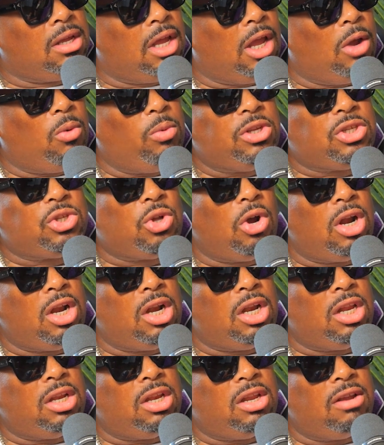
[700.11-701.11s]
And we
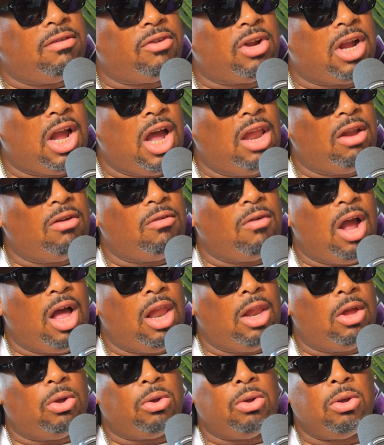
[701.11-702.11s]
started in Denver,
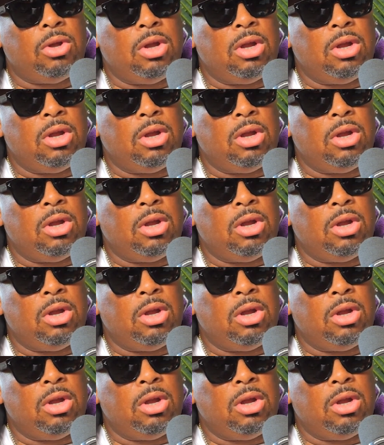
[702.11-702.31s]
Colorado,